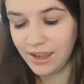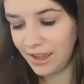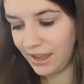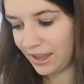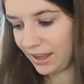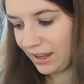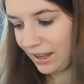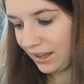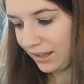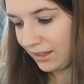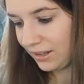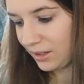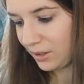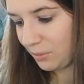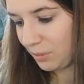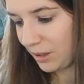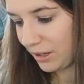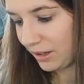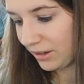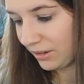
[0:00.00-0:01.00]
And
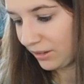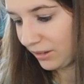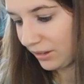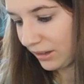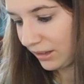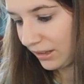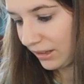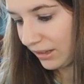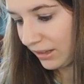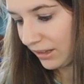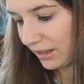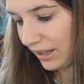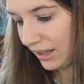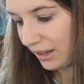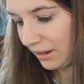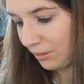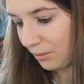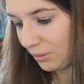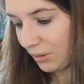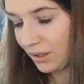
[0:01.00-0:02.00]
apparently
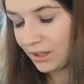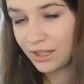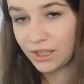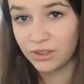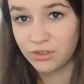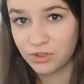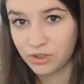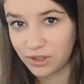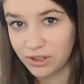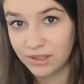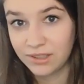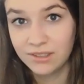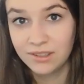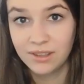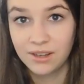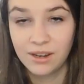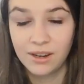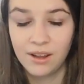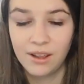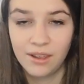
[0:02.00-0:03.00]
it really
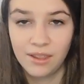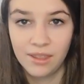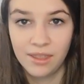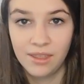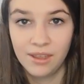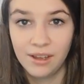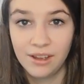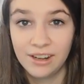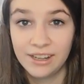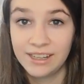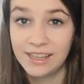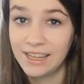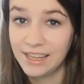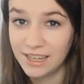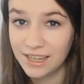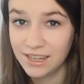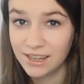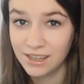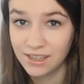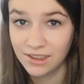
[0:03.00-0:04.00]
interests the
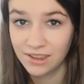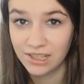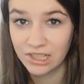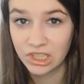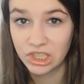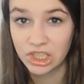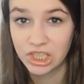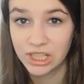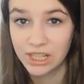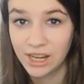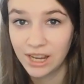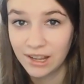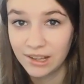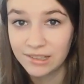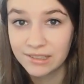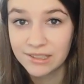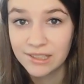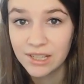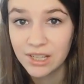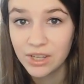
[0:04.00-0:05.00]
king that she
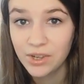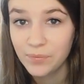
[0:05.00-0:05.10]
has